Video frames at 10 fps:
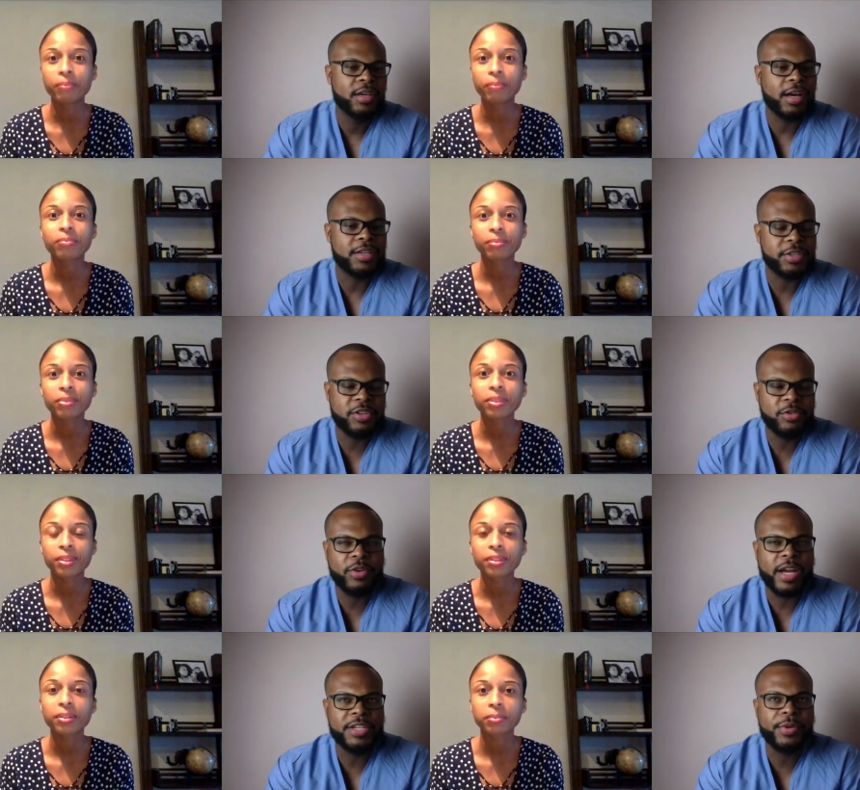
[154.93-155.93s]
Speaker 1: Uh, so you
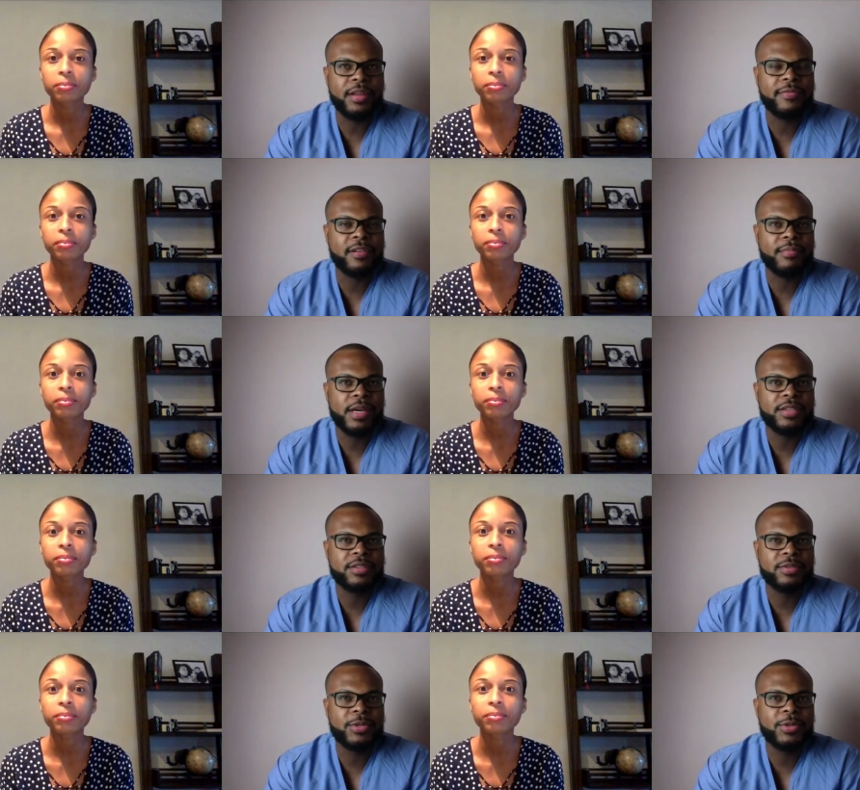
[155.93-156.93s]
graduated from med
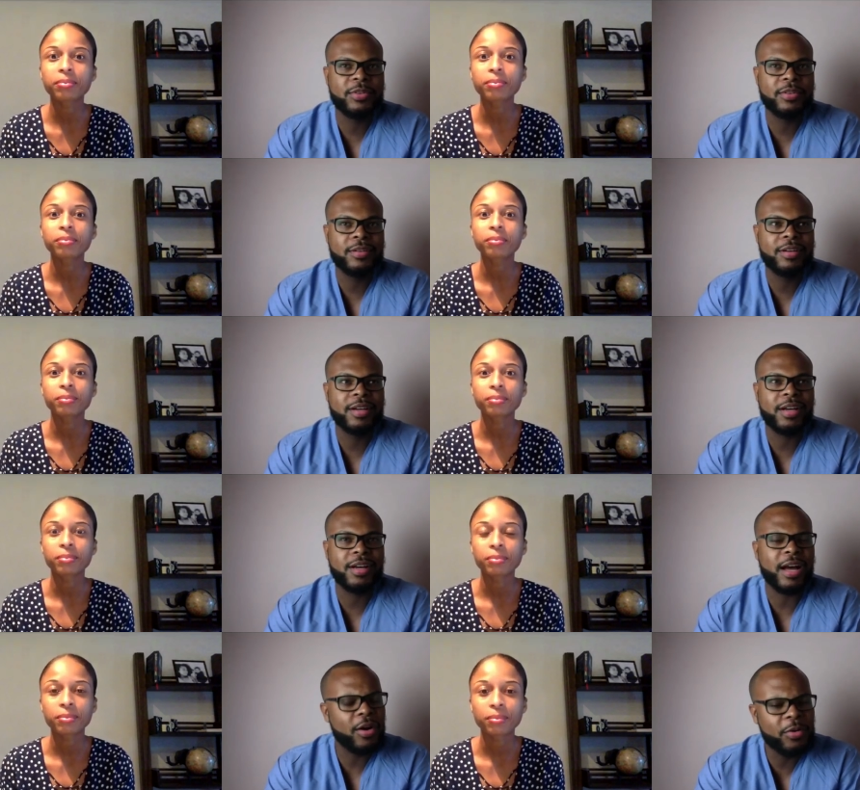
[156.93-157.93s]
school.
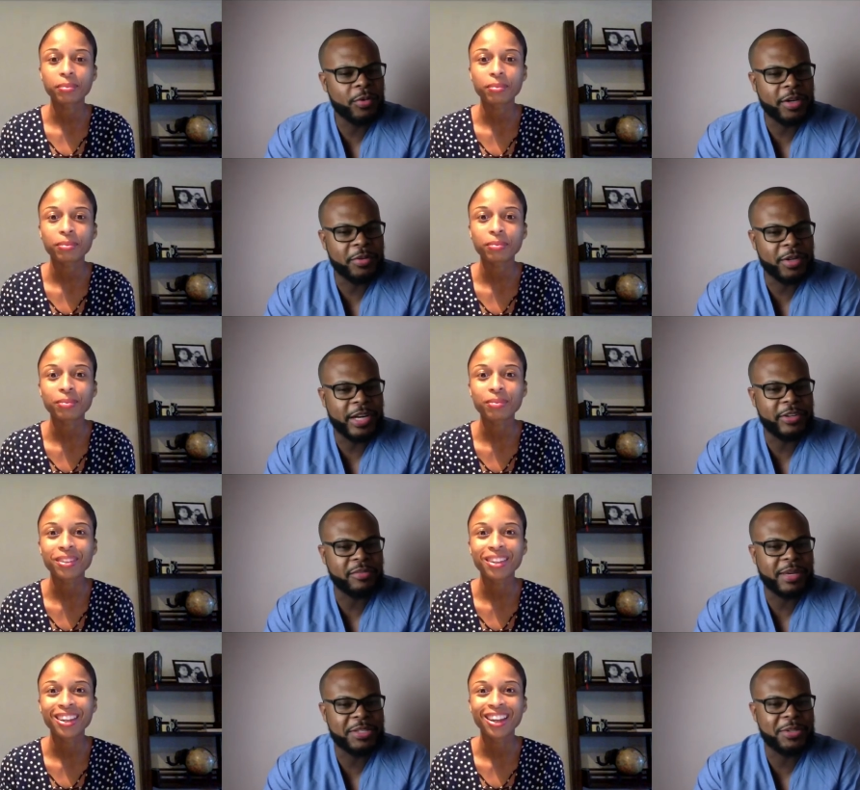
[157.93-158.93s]
Uh, how old were you when you
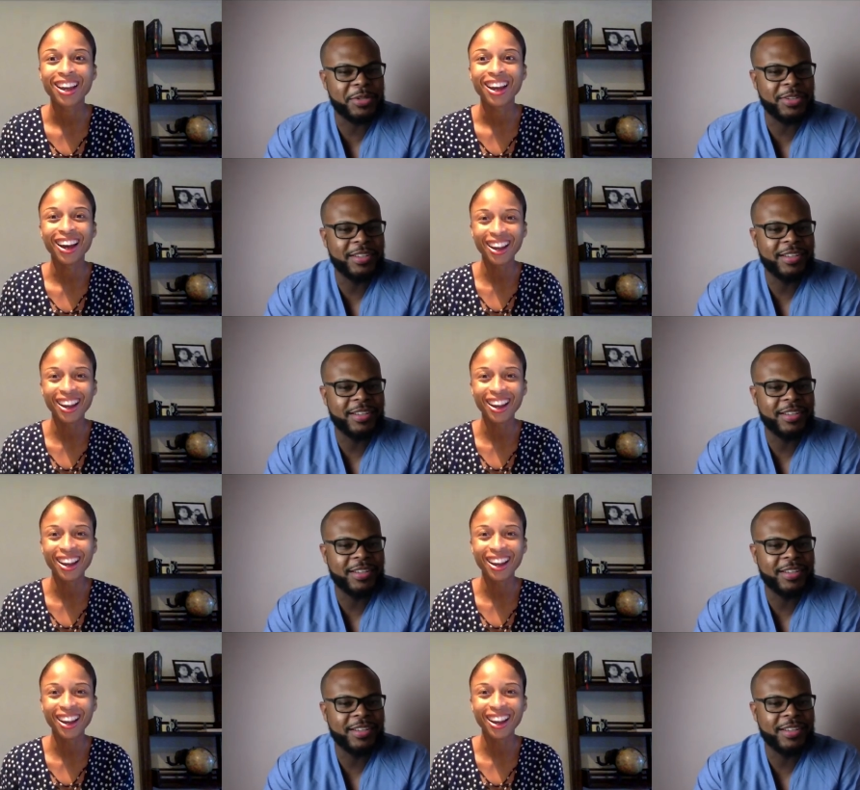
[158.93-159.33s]
graduated med school?